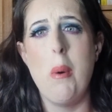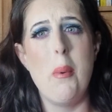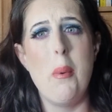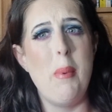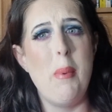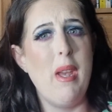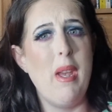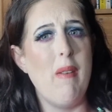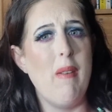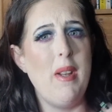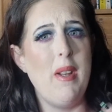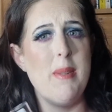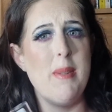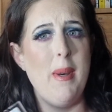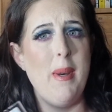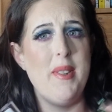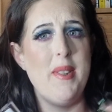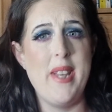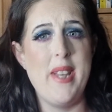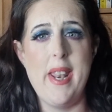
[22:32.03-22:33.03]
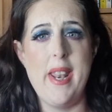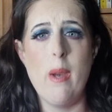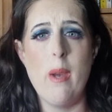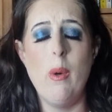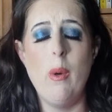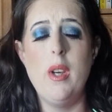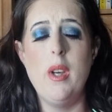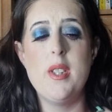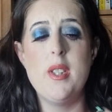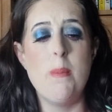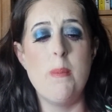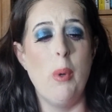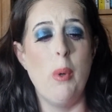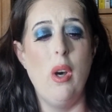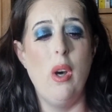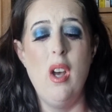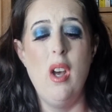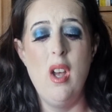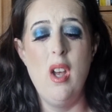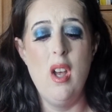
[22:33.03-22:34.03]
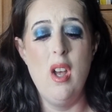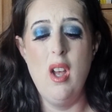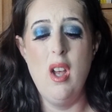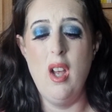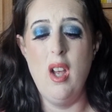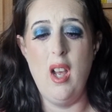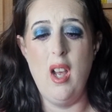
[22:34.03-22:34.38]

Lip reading: it would probably be around about 10 hours. But